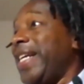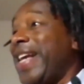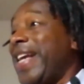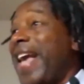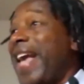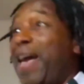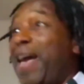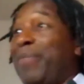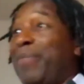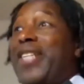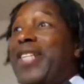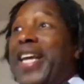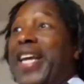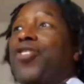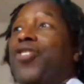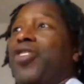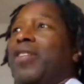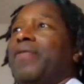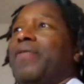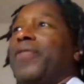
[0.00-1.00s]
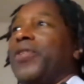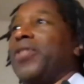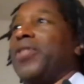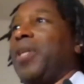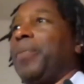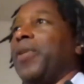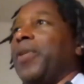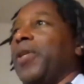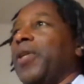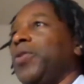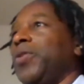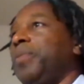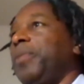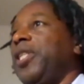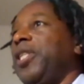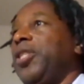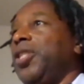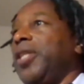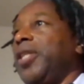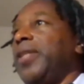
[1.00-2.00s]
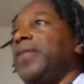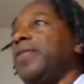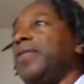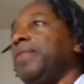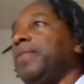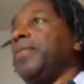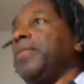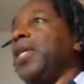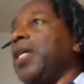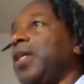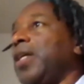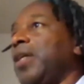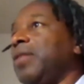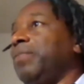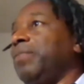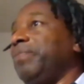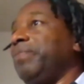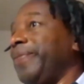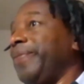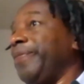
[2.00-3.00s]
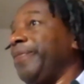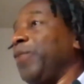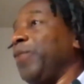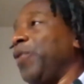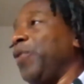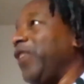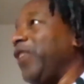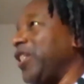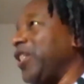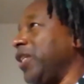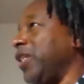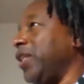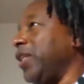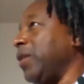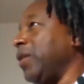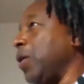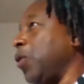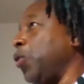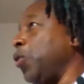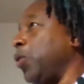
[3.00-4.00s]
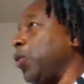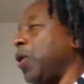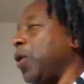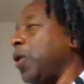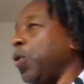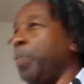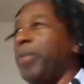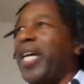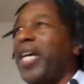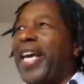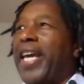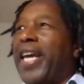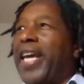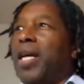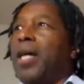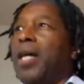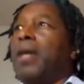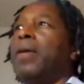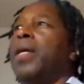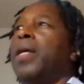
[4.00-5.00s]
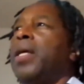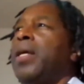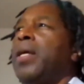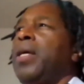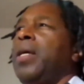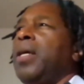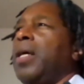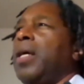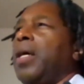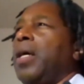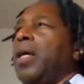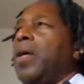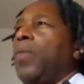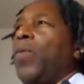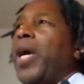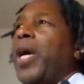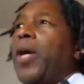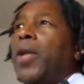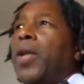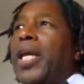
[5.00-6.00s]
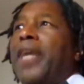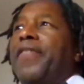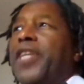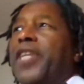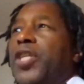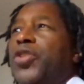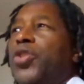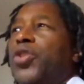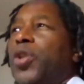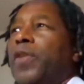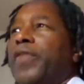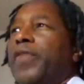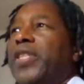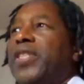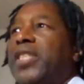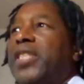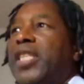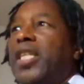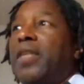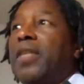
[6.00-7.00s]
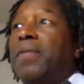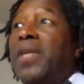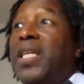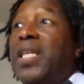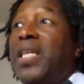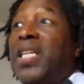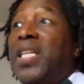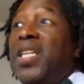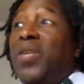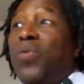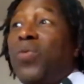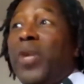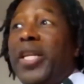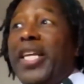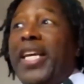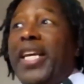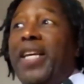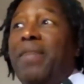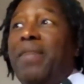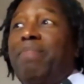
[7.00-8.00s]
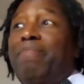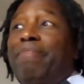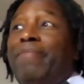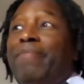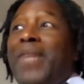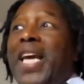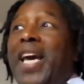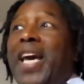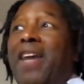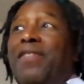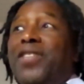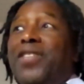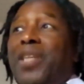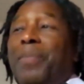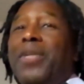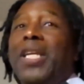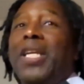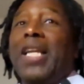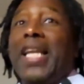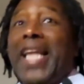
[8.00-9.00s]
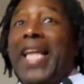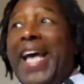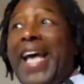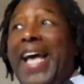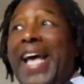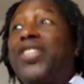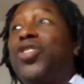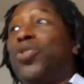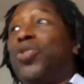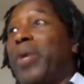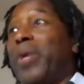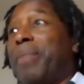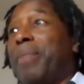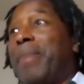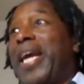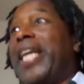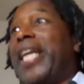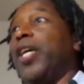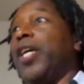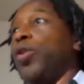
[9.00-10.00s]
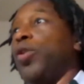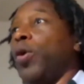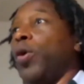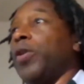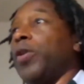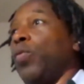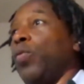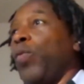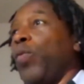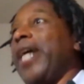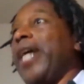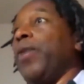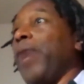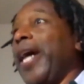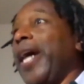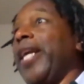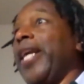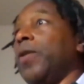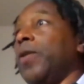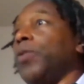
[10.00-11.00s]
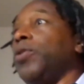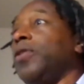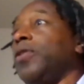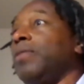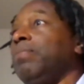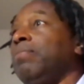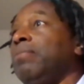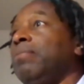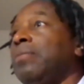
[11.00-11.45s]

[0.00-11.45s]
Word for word: habitation for some of those species. Uh, we visited o- Ol Pejeta uh, Wildlife Conservancy, where they have some of the last remaining northern white rhinos.